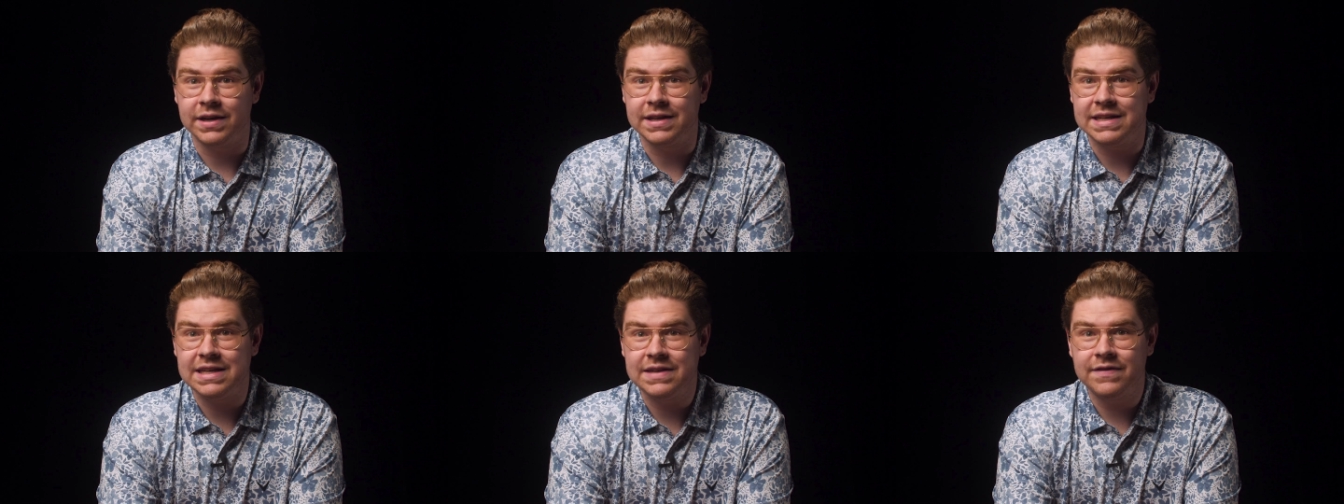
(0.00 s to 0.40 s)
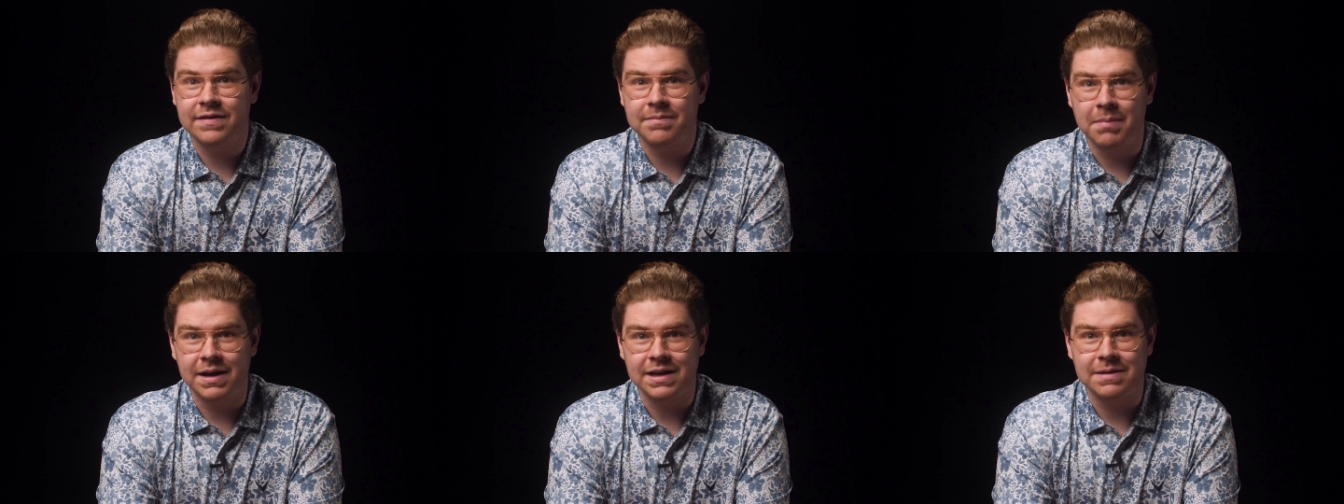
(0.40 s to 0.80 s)
on
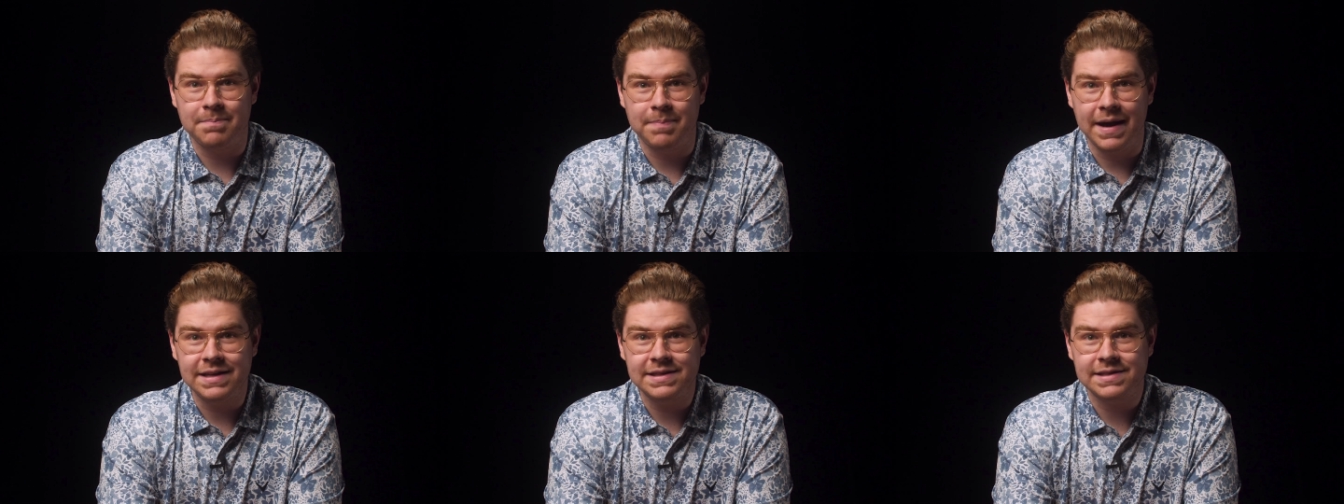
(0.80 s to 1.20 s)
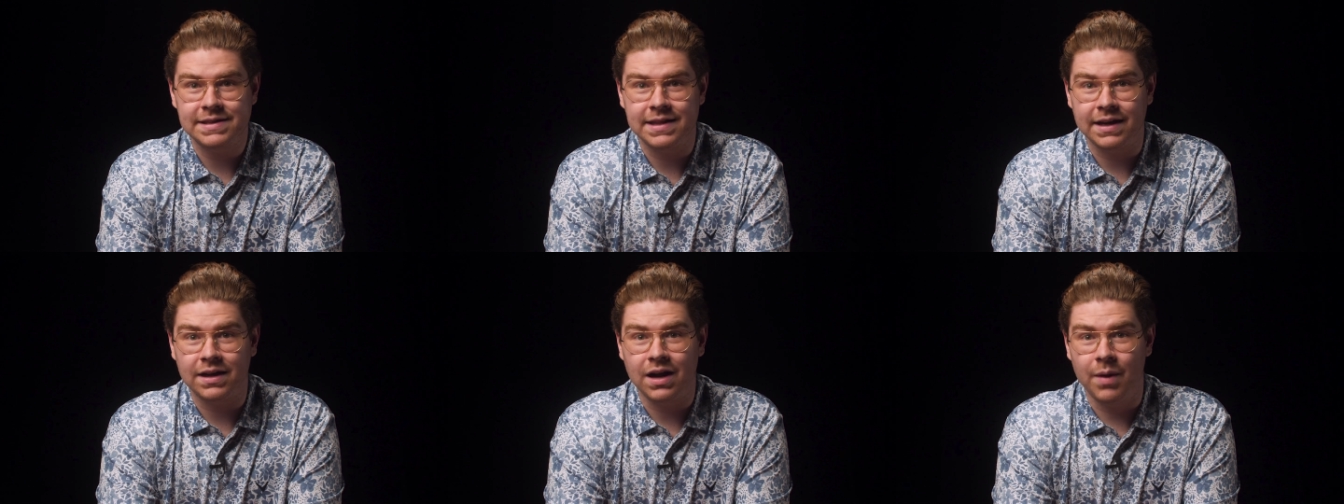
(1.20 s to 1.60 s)
even money bets
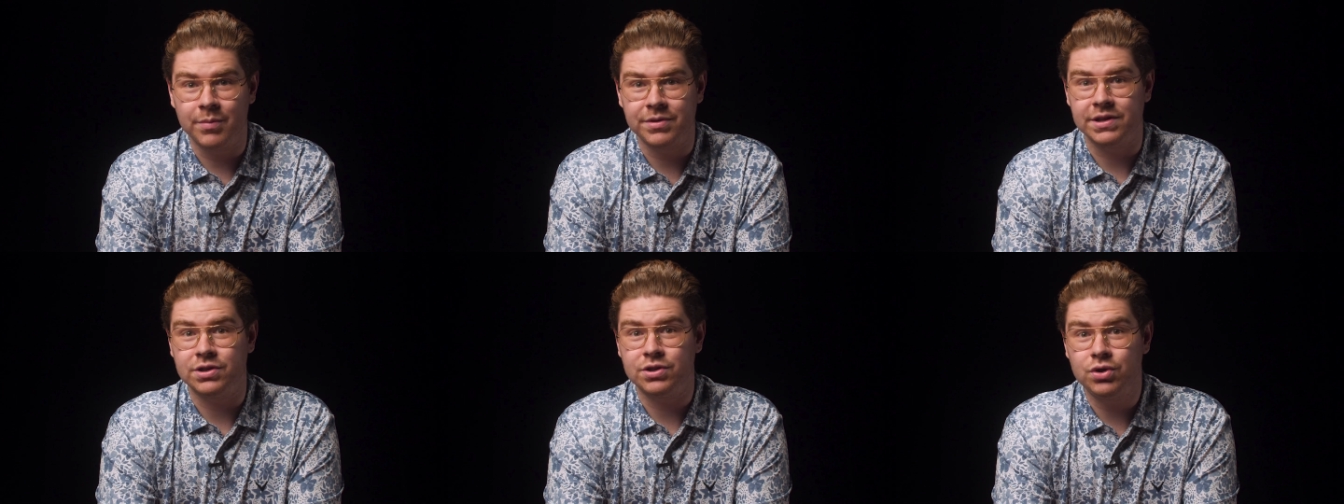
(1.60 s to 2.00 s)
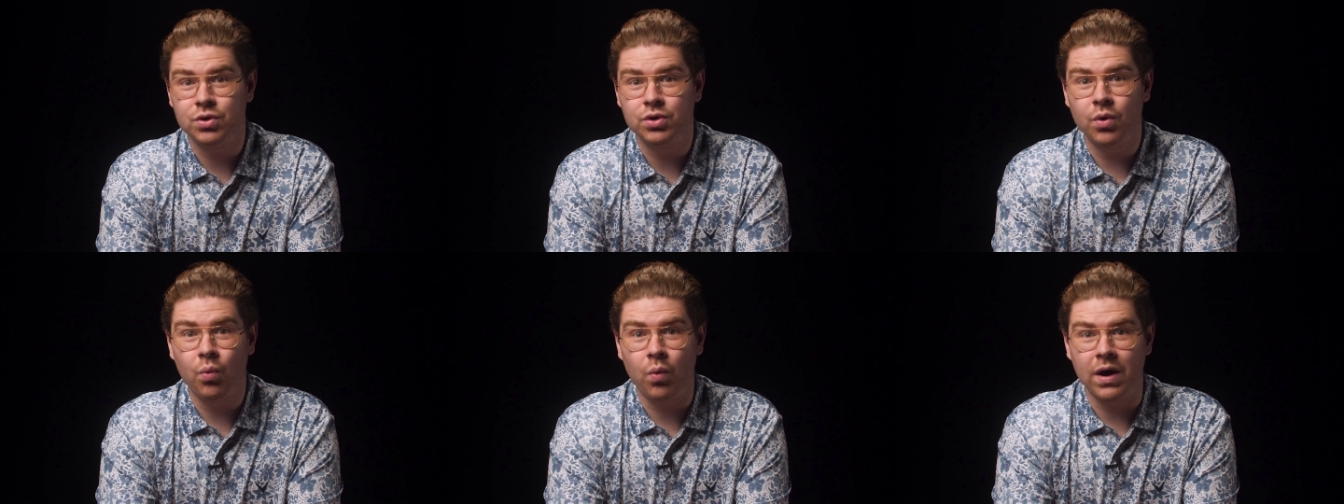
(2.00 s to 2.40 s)
that come with a 2
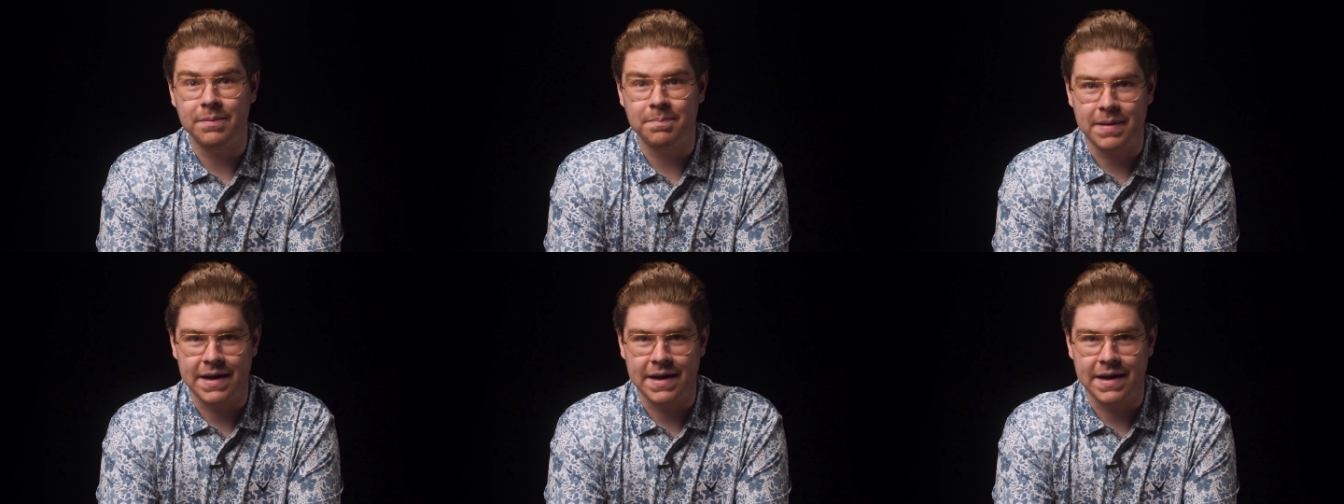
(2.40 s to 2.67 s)
to 1